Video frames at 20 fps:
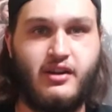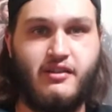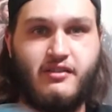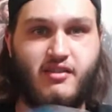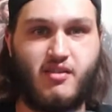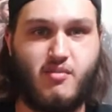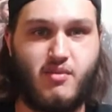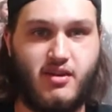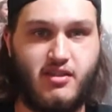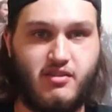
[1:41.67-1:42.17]

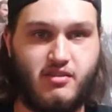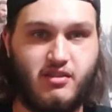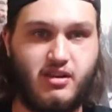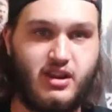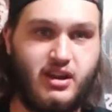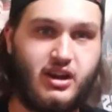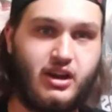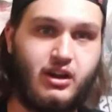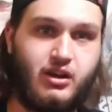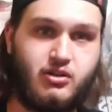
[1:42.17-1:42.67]
So by their
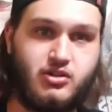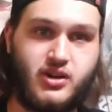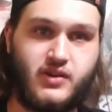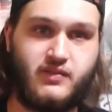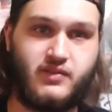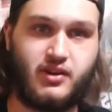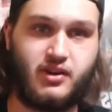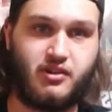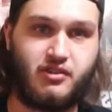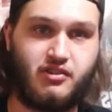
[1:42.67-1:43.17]
end, you can go try them
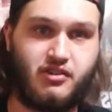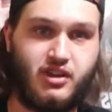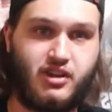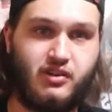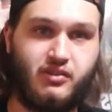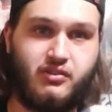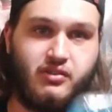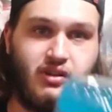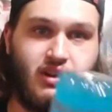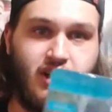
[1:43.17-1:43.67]
for
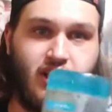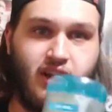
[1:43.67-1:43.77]
yourself.